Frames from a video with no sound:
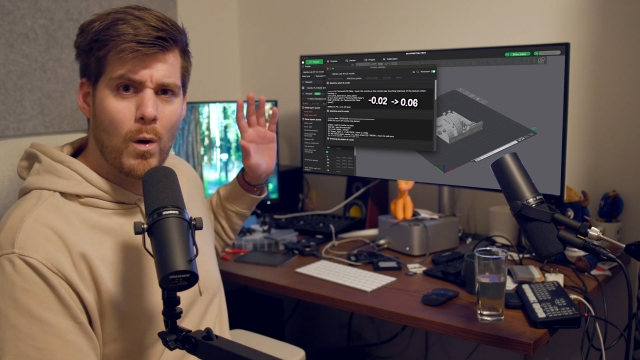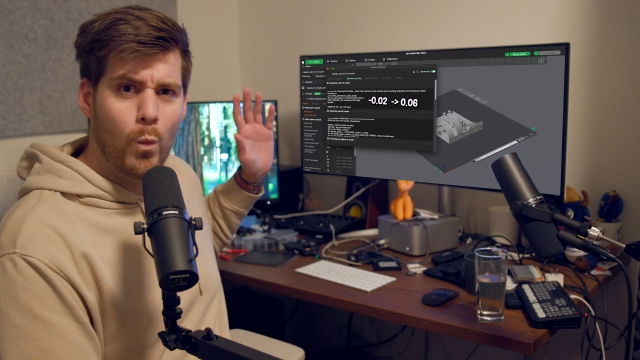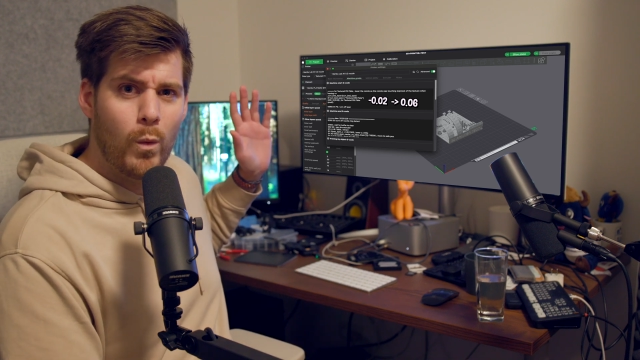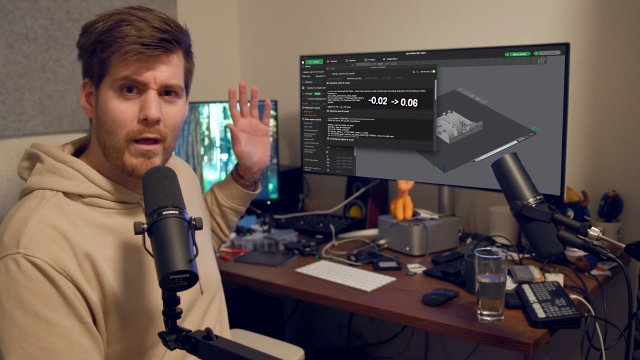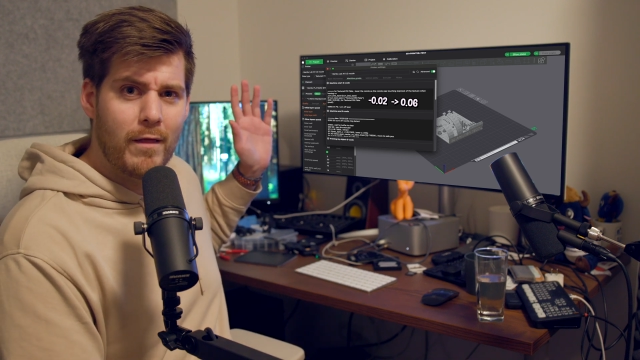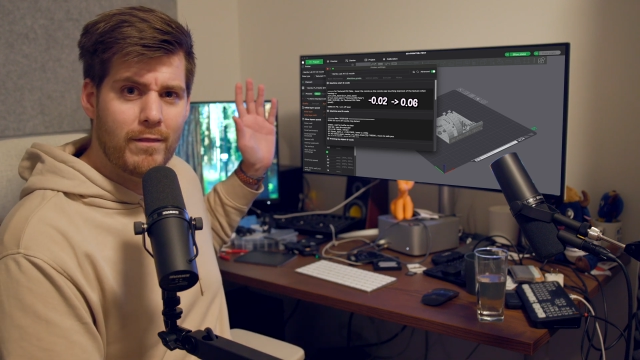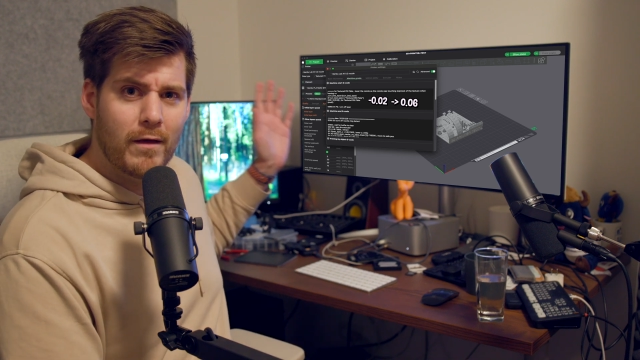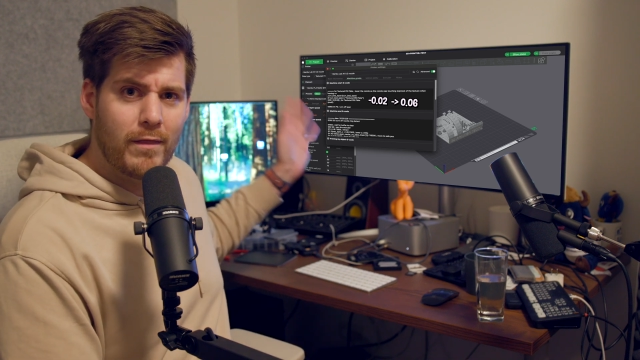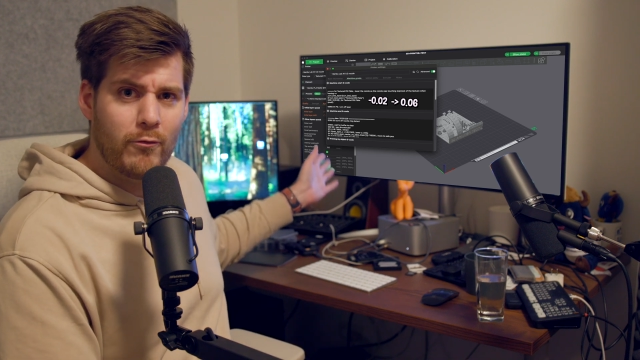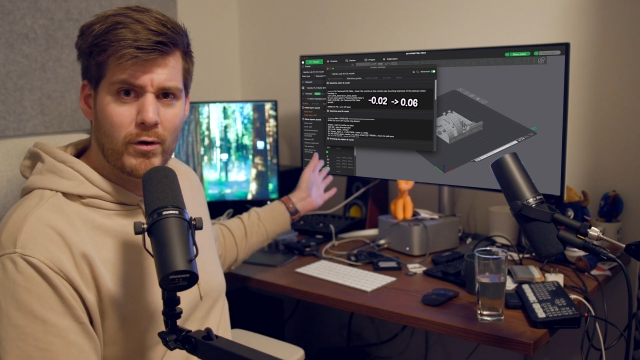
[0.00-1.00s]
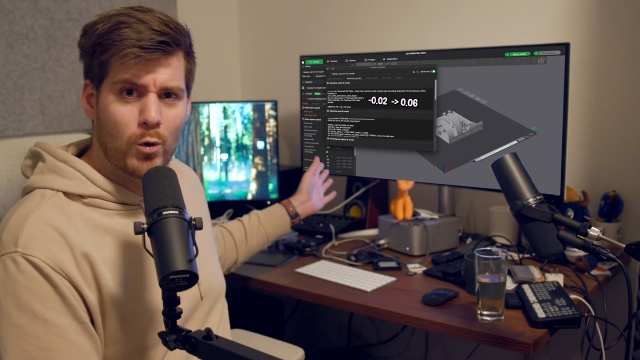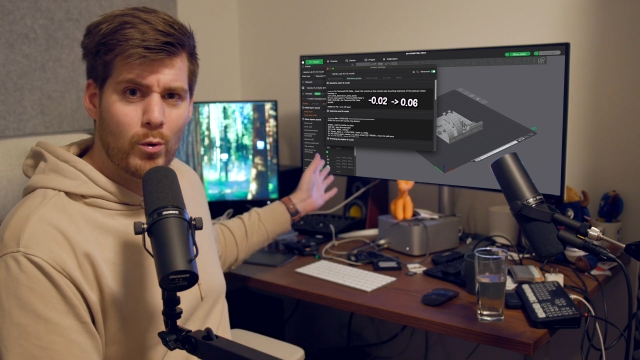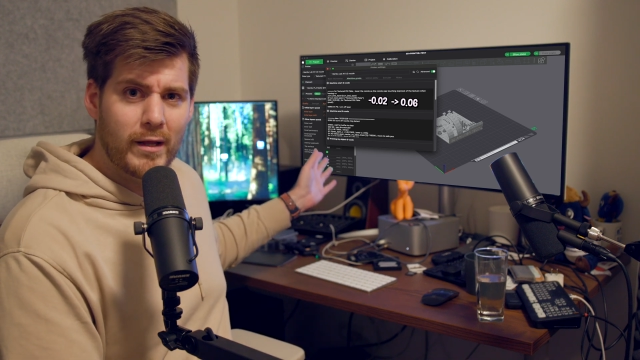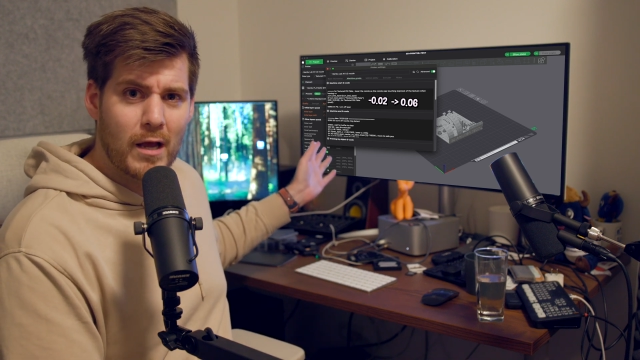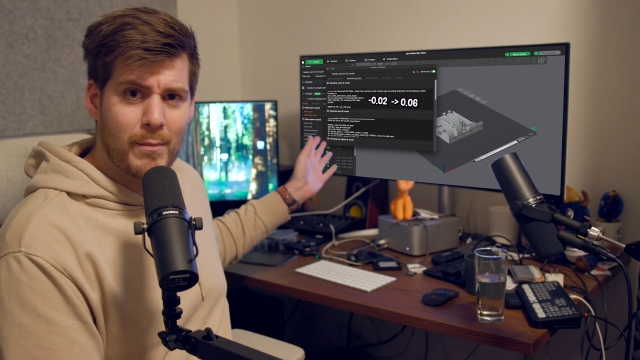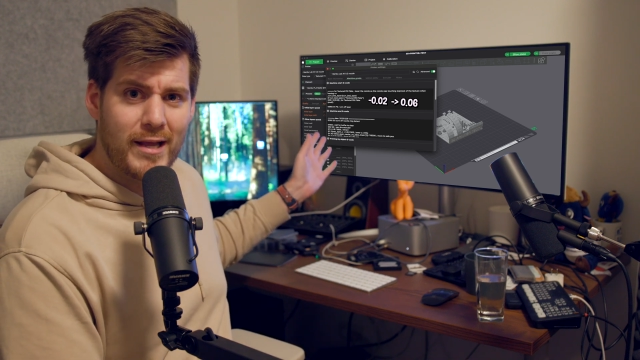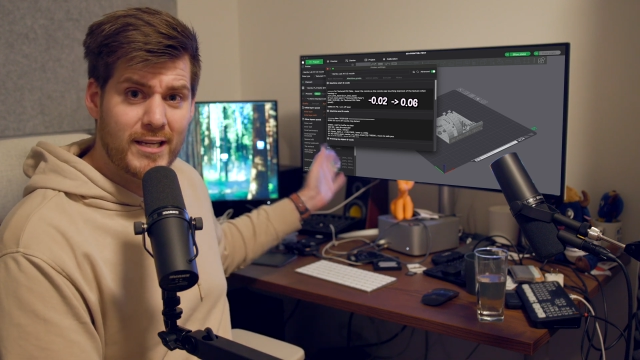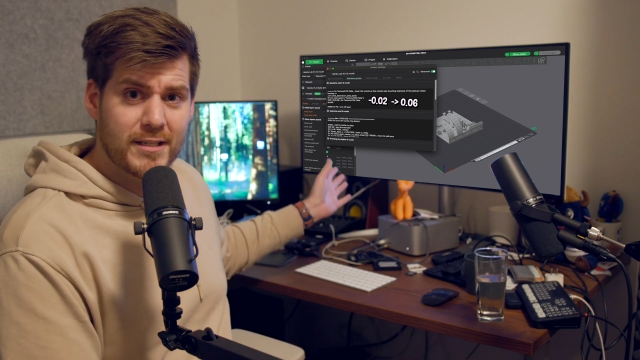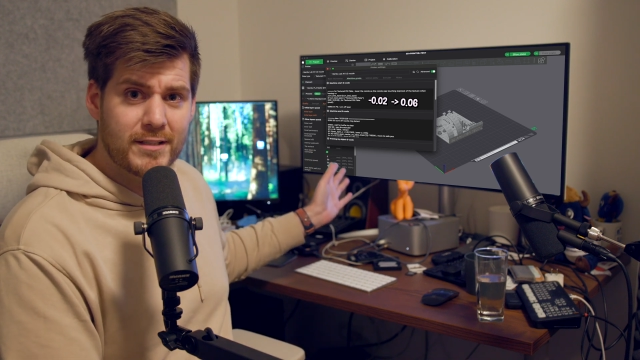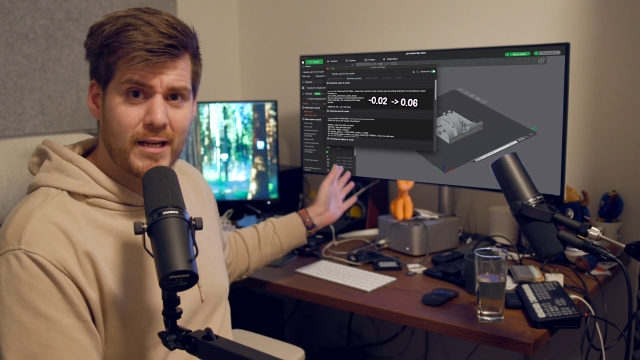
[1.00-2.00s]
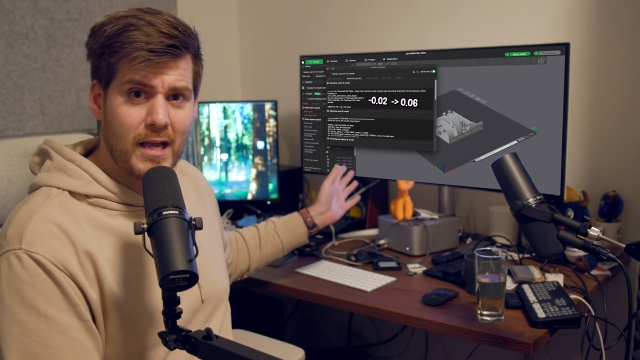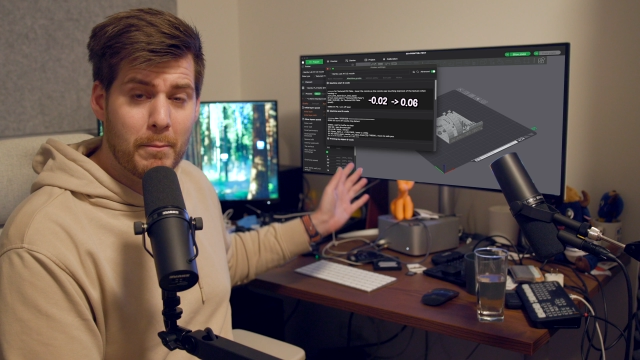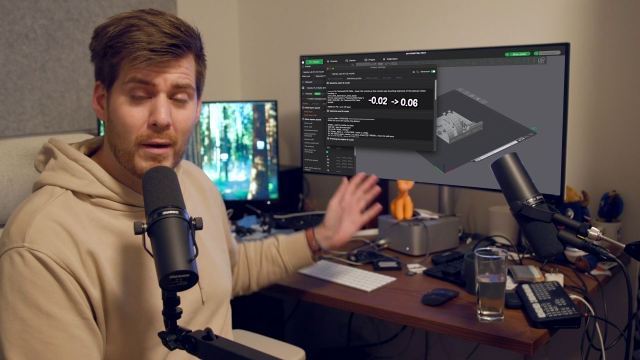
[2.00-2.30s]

with the recording I made yesterday,